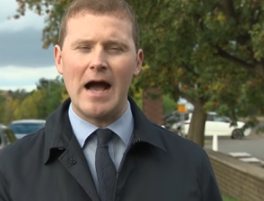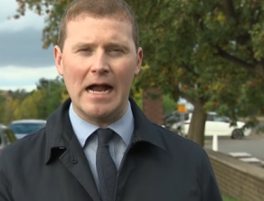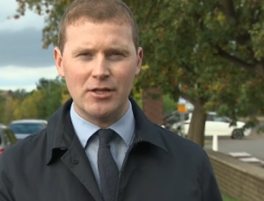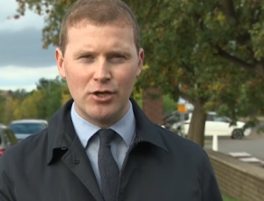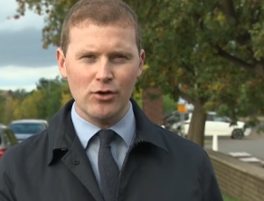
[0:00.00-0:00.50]

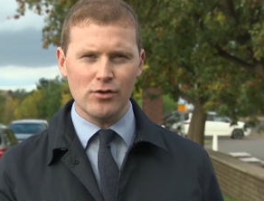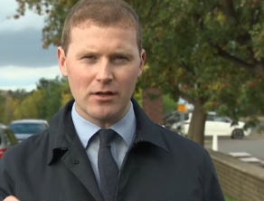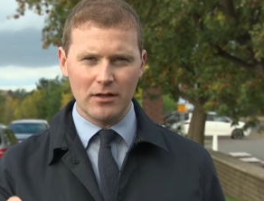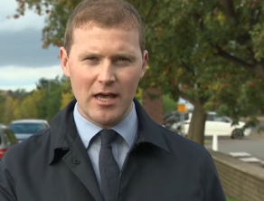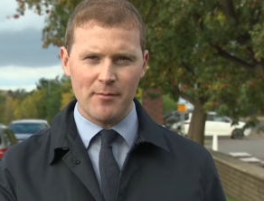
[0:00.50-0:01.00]
And could
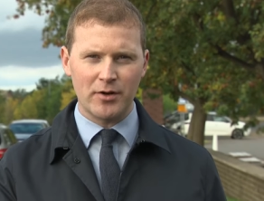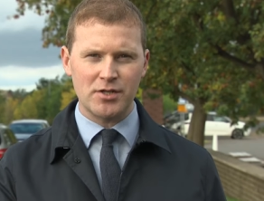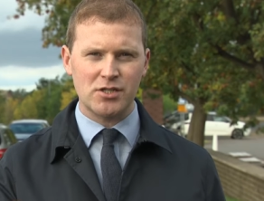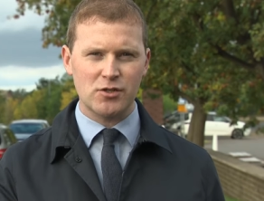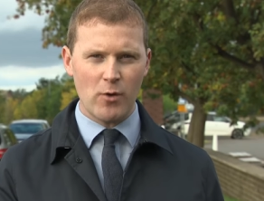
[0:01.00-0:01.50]
Labour
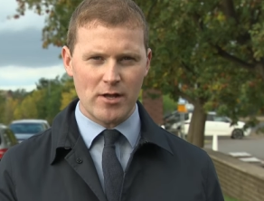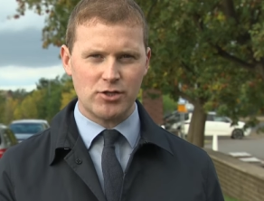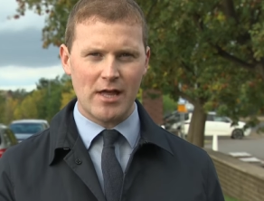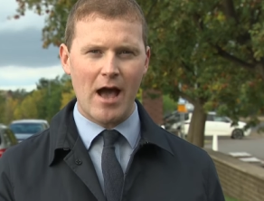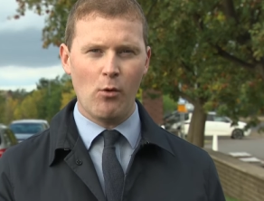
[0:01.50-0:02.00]

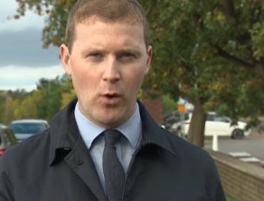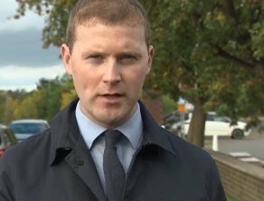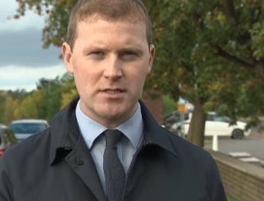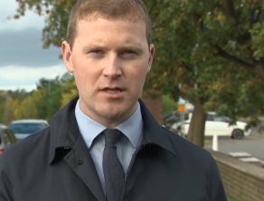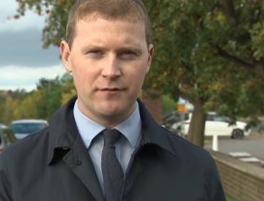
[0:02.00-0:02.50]
switch that
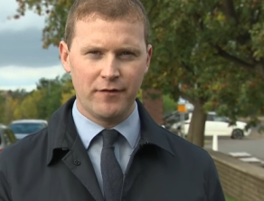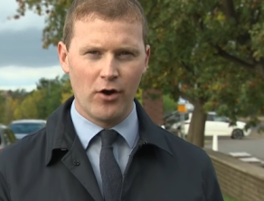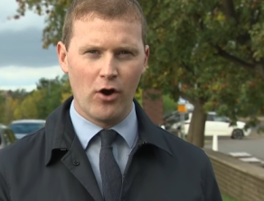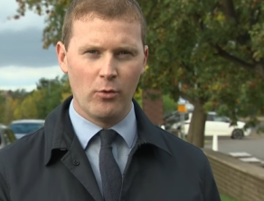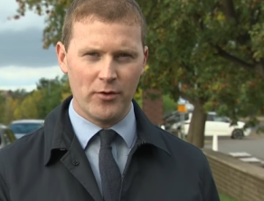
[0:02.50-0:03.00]
once and for
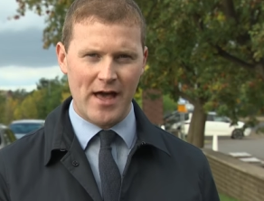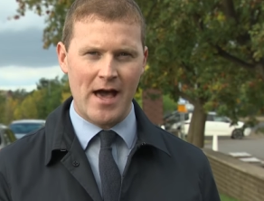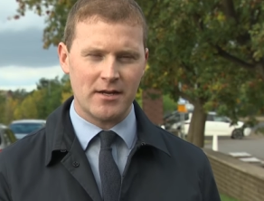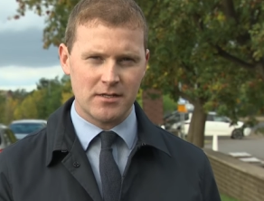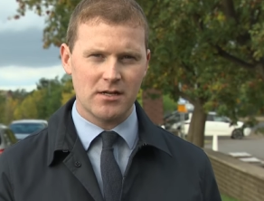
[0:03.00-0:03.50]
all with
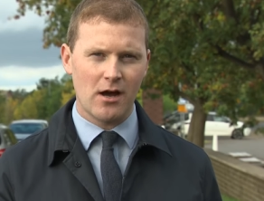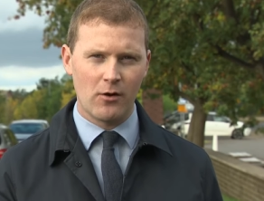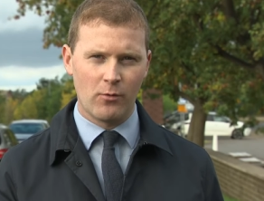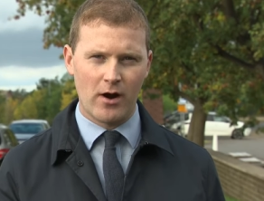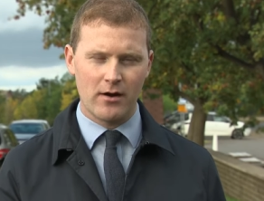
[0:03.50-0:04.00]
Anas
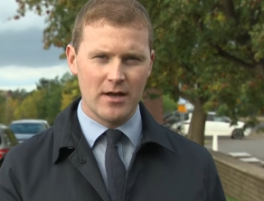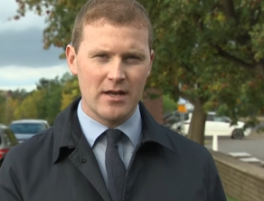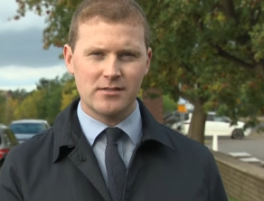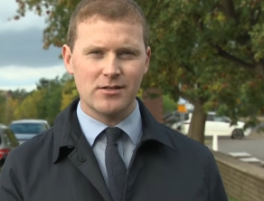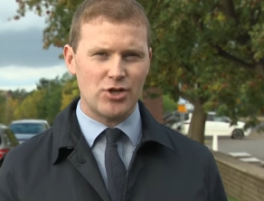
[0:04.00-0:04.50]
Sarwar,
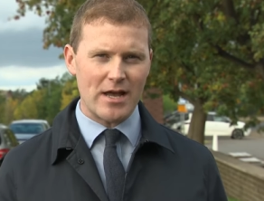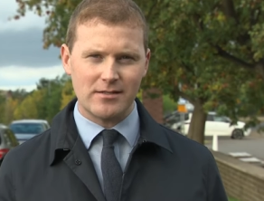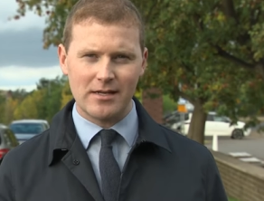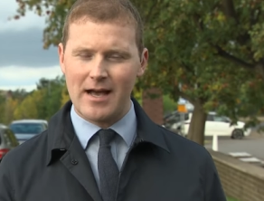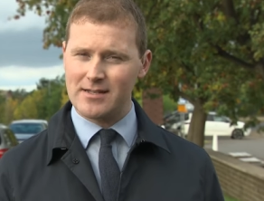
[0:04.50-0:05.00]

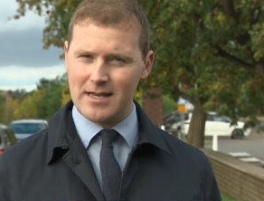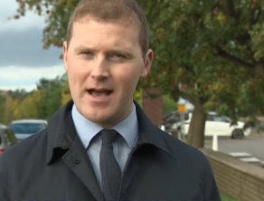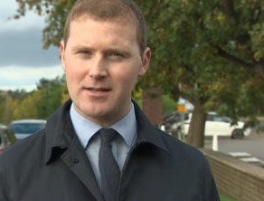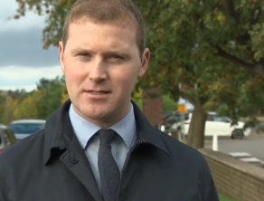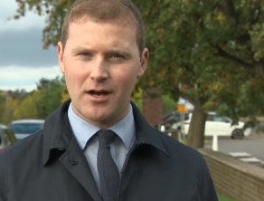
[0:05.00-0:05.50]
suggesting, as he
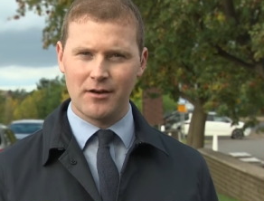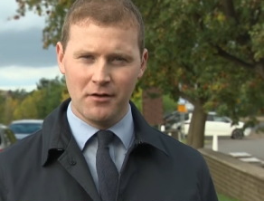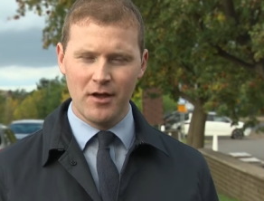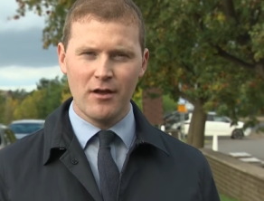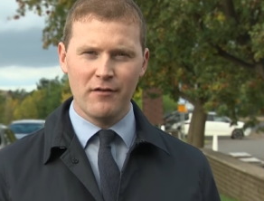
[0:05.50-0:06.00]
has done
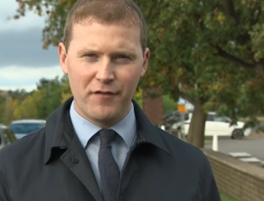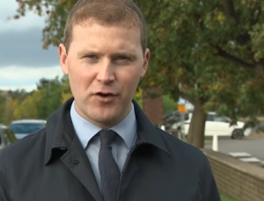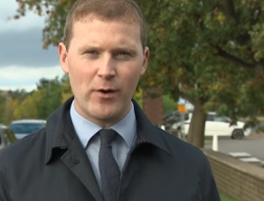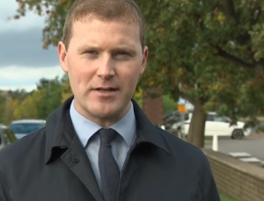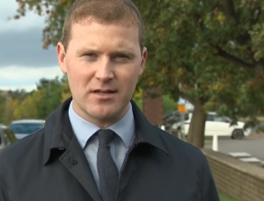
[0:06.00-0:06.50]
for
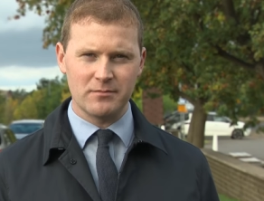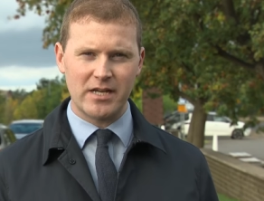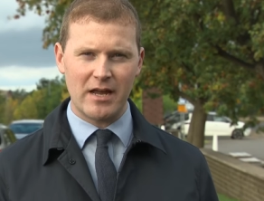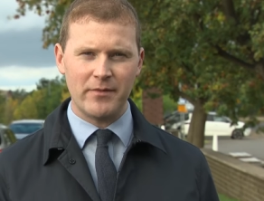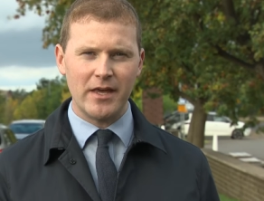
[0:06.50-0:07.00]
quite some
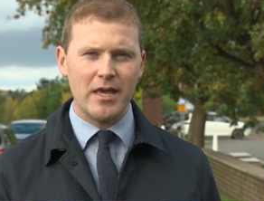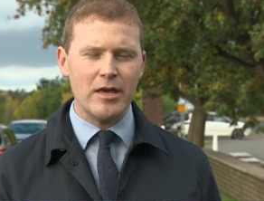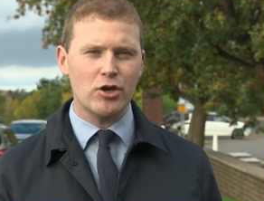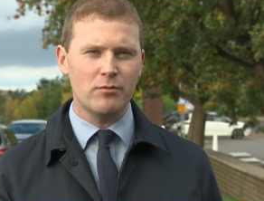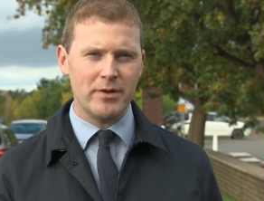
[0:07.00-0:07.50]
time, that
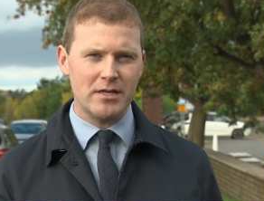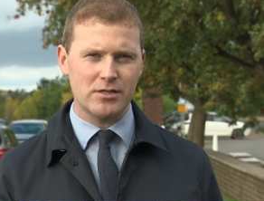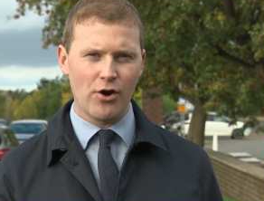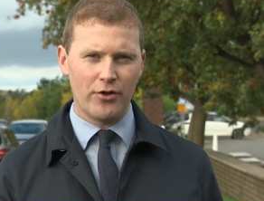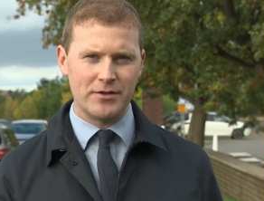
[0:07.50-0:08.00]
he could be
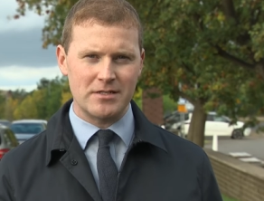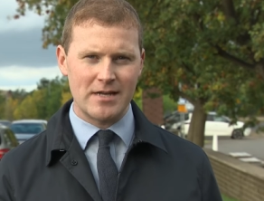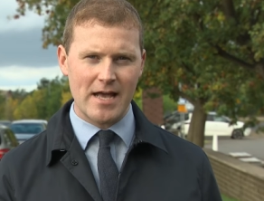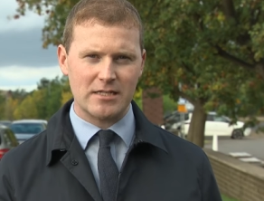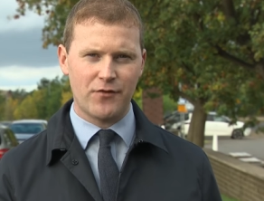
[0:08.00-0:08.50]
Scotland's
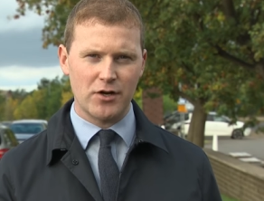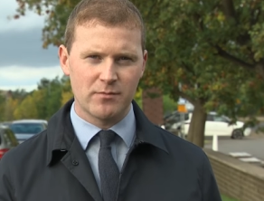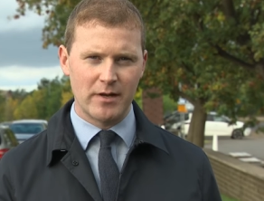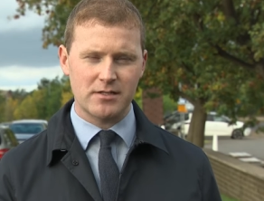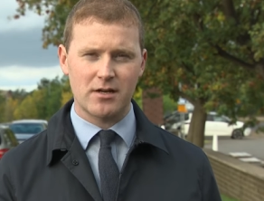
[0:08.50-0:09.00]
next First
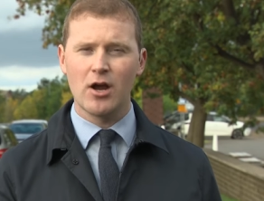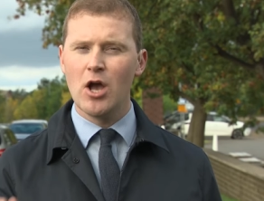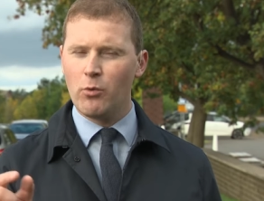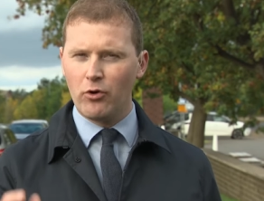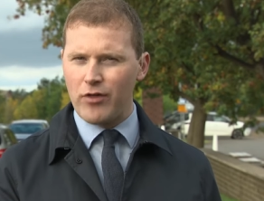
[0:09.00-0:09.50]
Minister?
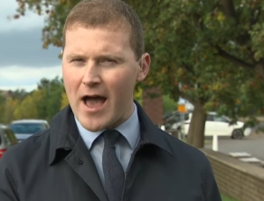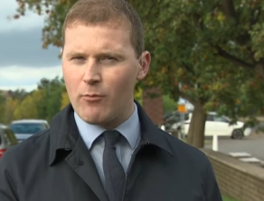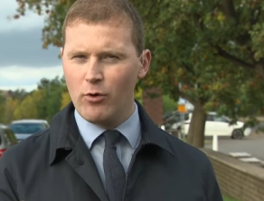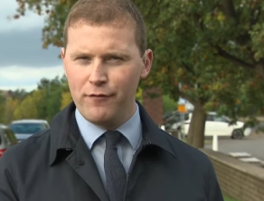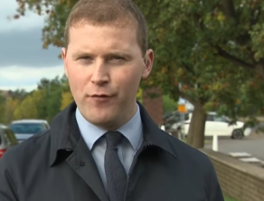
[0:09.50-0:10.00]
Well,
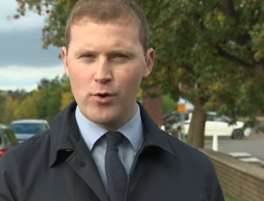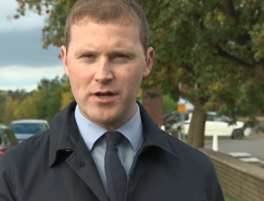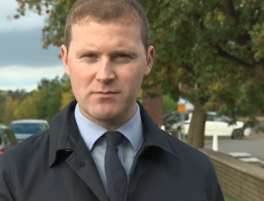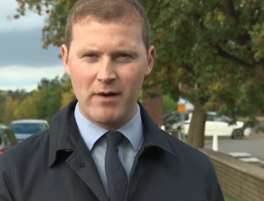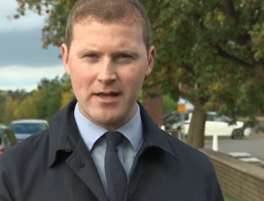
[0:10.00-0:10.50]
that will
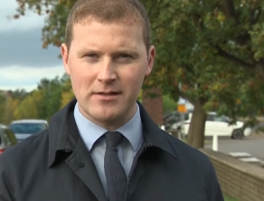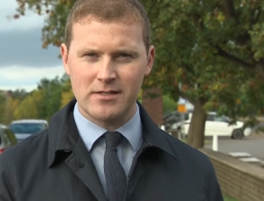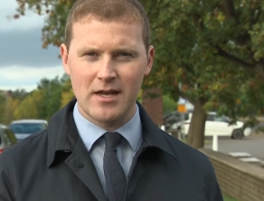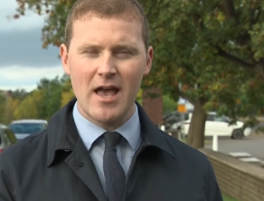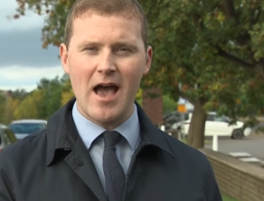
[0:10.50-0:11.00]
focus minds,